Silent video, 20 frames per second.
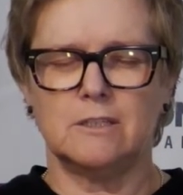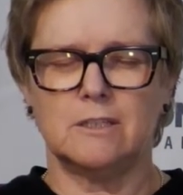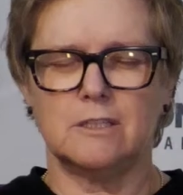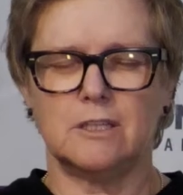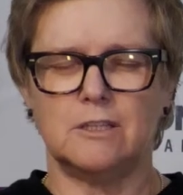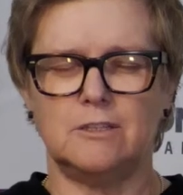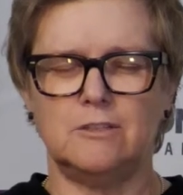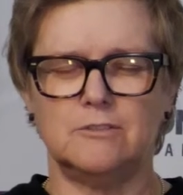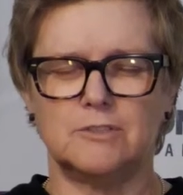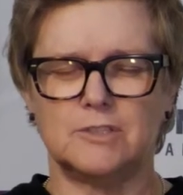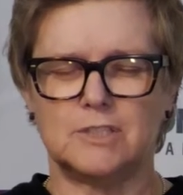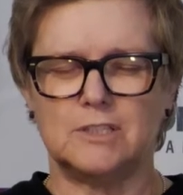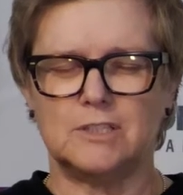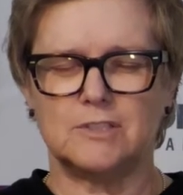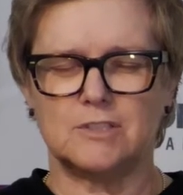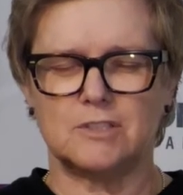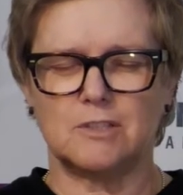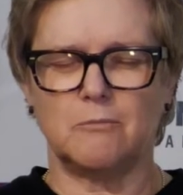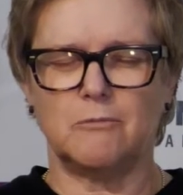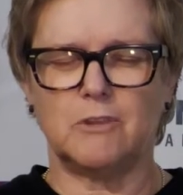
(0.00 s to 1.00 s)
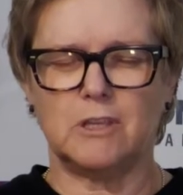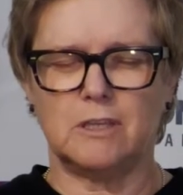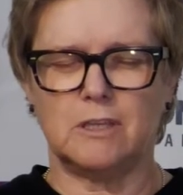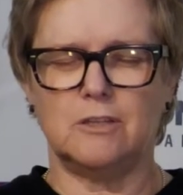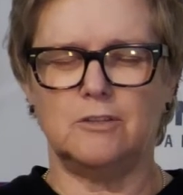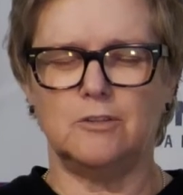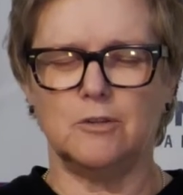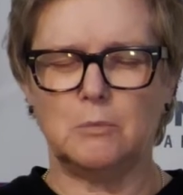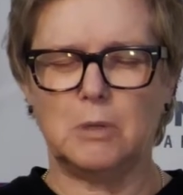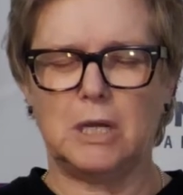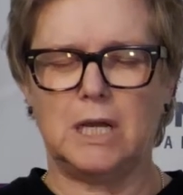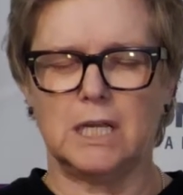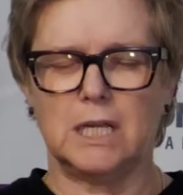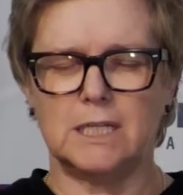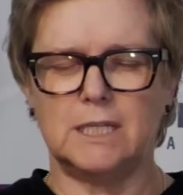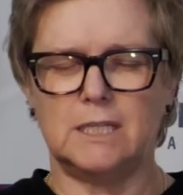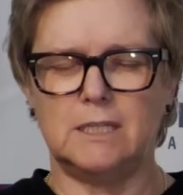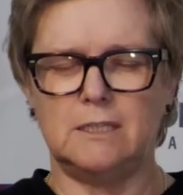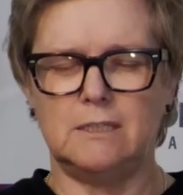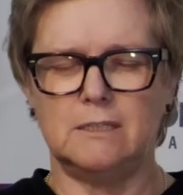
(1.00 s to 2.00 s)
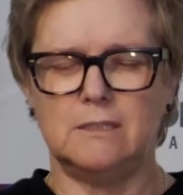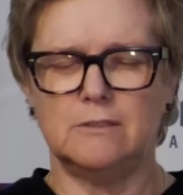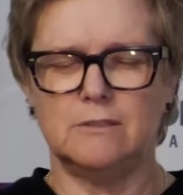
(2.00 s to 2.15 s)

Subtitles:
Can you sense something in your body?